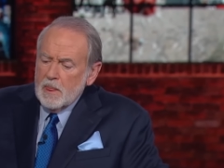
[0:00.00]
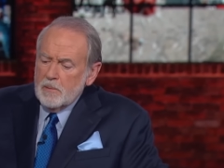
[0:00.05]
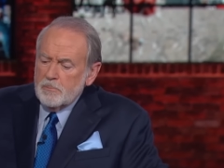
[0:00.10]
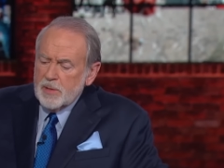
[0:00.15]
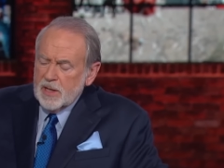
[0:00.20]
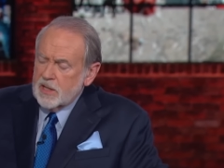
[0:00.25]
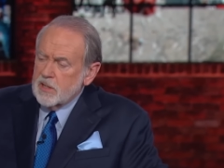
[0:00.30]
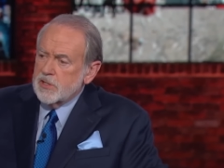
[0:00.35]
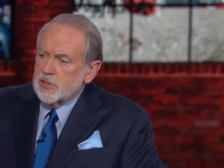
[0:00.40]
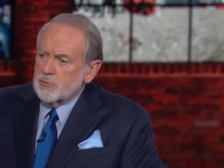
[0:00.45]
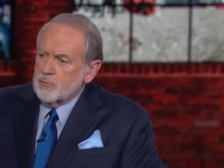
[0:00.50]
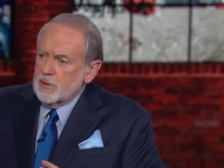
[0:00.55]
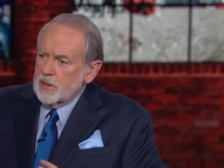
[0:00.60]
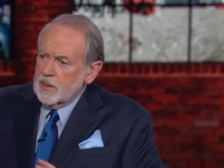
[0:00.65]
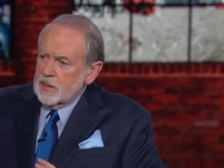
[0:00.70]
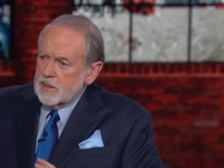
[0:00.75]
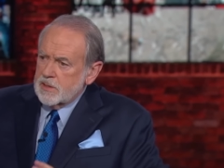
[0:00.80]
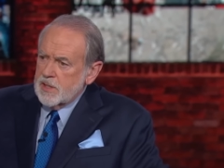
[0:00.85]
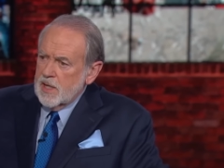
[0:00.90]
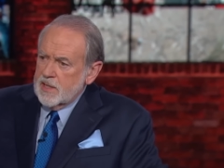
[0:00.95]
because we're
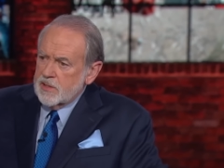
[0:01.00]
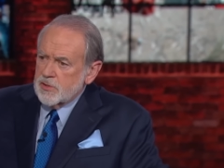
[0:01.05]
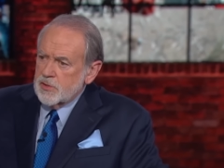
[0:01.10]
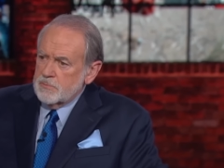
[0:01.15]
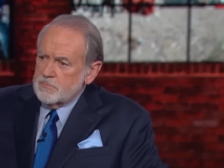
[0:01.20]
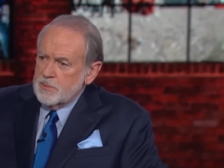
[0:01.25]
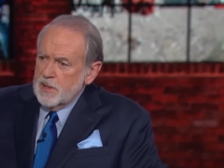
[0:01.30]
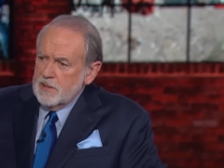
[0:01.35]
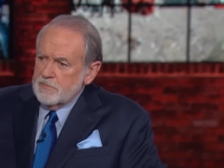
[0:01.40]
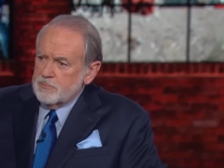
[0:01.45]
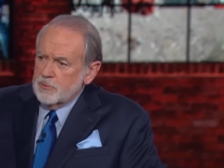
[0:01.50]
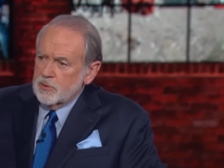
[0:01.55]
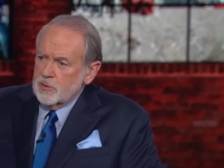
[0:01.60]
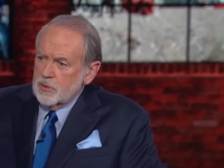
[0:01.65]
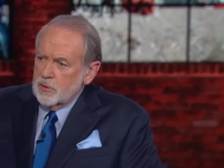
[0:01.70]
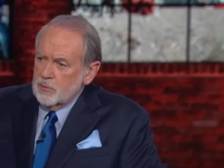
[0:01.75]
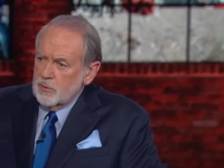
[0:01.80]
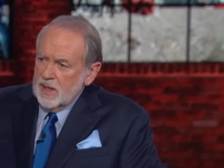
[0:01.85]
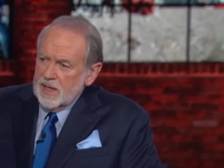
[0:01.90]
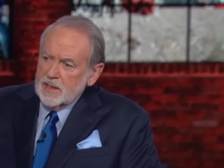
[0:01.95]
going to take some people
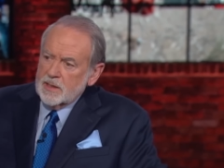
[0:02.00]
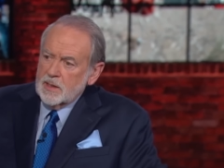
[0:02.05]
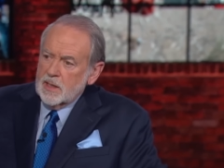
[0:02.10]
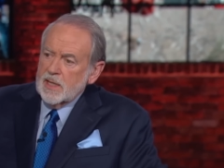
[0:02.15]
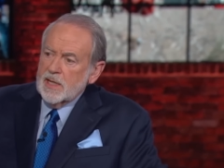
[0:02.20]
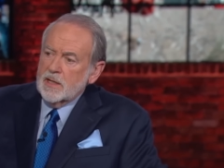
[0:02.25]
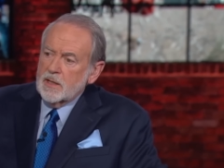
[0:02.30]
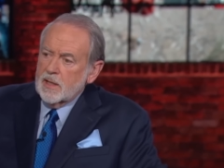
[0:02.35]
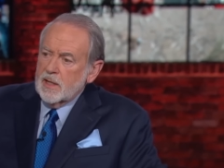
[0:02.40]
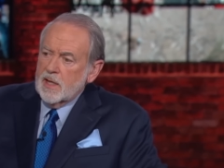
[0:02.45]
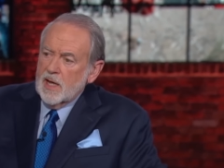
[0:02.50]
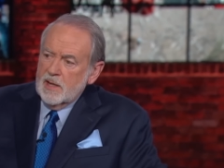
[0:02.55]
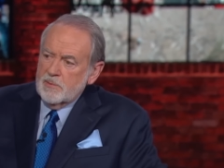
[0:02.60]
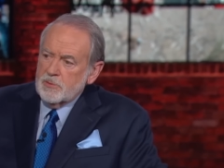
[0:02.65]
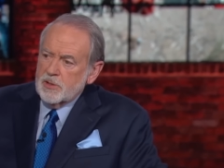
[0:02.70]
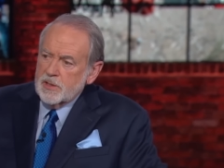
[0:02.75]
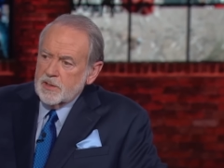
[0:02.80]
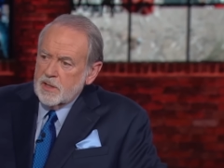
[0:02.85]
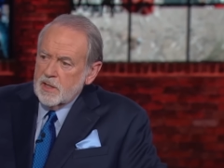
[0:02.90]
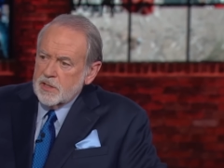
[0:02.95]
who illegally came
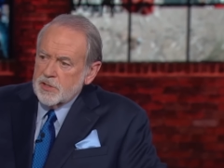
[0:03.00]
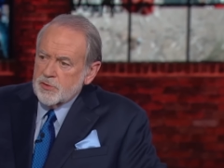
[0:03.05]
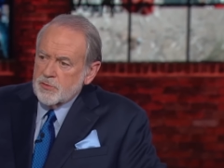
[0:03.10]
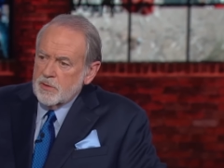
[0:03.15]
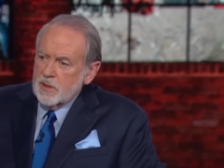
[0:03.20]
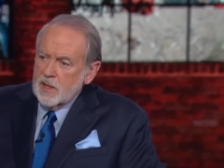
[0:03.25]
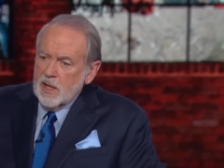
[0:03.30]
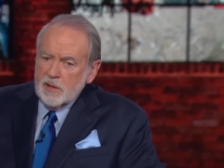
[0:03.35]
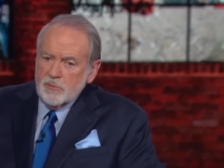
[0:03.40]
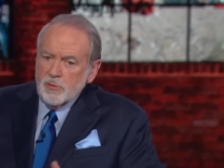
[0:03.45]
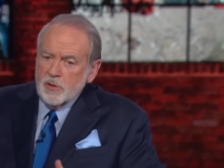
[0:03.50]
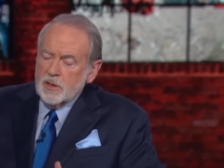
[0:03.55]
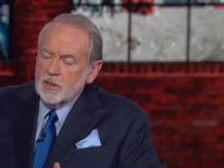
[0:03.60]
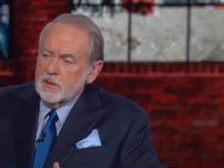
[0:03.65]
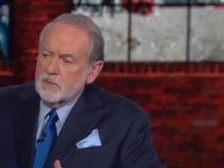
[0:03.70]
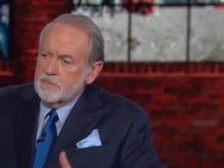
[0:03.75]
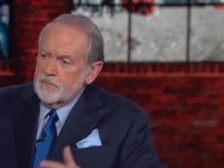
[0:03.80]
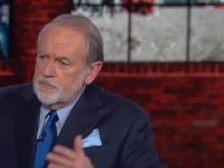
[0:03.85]
to the country and we're going to